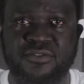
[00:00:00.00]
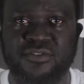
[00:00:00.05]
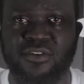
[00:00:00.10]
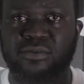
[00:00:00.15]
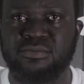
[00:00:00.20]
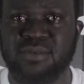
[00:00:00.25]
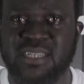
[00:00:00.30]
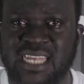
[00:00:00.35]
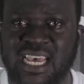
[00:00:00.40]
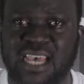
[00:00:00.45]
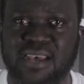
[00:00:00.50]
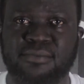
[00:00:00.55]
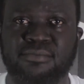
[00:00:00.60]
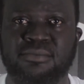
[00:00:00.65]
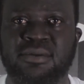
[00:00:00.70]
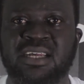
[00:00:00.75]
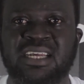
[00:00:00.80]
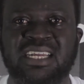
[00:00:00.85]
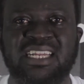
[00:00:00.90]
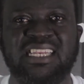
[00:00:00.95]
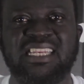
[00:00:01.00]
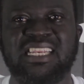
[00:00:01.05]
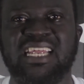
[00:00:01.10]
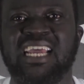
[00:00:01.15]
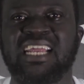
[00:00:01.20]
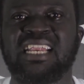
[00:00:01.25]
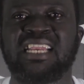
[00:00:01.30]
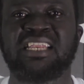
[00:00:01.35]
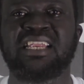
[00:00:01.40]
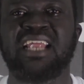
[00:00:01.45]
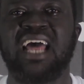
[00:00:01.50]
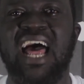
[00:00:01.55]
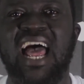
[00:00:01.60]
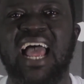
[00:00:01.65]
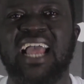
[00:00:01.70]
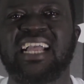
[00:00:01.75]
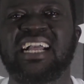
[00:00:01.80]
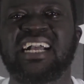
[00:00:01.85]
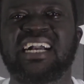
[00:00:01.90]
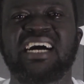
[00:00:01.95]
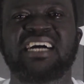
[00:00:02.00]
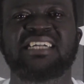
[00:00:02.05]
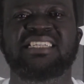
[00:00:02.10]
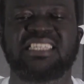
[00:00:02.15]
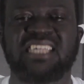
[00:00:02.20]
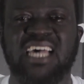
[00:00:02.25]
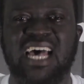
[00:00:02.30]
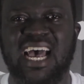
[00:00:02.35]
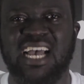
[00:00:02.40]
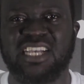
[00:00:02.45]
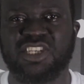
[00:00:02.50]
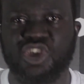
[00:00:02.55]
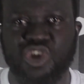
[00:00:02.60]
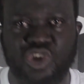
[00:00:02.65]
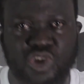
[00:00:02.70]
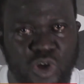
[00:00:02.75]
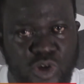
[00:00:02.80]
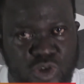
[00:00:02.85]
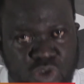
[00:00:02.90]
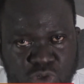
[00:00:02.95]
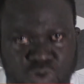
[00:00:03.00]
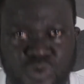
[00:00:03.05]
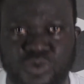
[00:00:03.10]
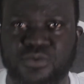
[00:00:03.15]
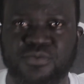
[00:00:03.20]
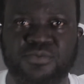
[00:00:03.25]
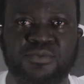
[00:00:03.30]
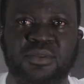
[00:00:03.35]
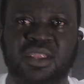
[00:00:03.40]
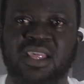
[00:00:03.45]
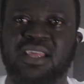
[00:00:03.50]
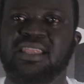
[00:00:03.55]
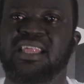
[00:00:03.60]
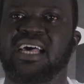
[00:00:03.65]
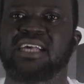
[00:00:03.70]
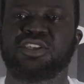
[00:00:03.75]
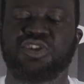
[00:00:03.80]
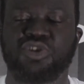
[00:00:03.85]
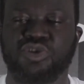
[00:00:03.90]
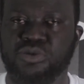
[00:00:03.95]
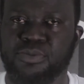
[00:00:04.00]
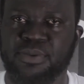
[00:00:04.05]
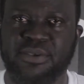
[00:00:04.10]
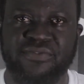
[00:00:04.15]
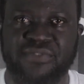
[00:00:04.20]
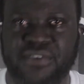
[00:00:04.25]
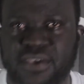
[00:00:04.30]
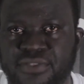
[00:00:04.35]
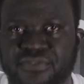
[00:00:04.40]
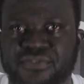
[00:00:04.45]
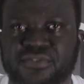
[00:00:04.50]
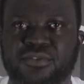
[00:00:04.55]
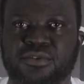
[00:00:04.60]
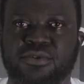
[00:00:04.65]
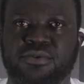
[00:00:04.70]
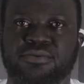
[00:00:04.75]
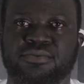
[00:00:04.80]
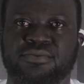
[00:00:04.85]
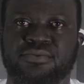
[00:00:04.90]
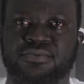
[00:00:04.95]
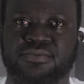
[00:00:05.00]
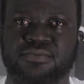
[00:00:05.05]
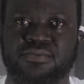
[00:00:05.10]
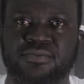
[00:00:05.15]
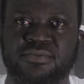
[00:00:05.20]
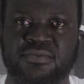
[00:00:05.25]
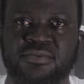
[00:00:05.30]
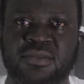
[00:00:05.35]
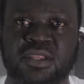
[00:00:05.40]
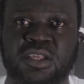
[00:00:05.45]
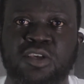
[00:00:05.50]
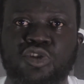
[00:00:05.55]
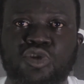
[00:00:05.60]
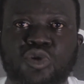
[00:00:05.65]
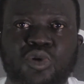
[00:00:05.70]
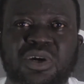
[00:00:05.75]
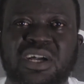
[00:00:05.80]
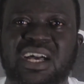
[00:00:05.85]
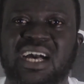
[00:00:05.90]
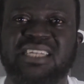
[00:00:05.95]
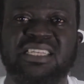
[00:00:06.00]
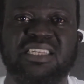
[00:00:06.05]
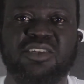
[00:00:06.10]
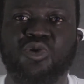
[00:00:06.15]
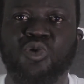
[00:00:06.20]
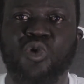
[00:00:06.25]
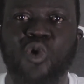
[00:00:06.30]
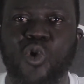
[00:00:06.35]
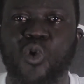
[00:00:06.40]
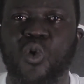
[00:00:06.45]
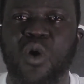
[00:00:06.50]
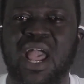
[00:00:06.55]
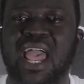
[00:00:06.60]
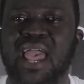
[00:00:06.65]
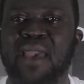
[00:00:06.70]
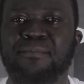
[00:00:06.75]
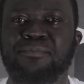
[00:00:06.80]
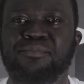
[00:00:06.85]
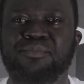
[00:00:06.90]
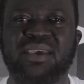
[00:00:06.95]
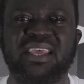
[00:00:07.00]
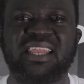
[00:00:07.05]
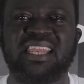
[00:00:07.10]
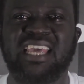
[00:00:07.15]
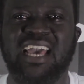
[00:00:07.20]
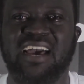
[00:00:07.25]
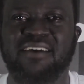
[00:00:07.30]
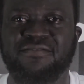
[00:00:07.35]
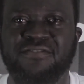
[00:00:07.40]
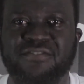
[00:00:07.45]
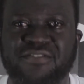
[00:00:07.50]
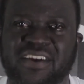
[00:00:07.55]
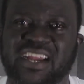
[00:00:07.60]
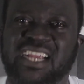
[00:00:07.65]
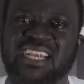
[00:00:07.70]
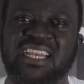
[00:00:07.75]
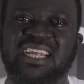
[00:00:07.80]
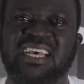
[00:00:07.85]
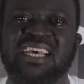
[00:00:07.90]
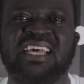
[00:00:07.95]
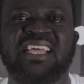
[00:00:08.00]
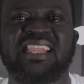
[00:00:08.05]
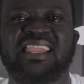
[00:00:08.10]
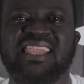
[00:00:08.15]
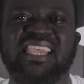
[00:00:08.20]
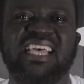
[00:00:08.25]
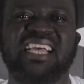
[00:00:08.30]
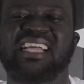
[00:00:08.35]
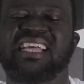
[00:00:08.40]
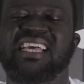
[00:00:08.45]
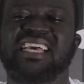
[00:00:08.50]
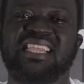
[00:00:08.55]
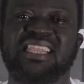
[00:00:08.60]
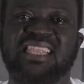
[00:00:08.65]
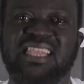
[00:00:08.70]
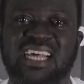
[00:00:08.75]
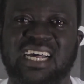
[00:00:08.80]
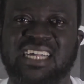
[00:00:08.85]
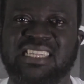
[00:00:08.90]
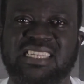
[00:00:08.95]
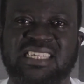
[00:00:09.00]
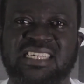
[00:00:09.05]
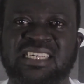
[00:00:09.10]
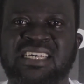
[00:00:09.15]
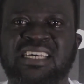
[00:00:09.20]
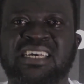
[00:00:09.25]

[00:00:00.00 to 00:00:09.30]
from them, then I can't assure you that you'll be faithful. You can't go and be their friend thinking that